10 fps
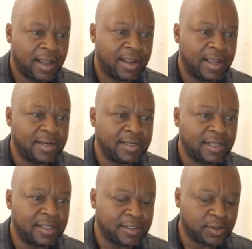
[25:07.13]
And
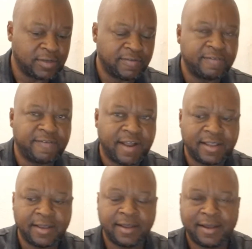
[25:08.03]
it's not even
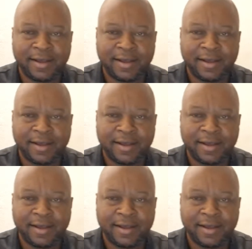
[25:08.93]
funny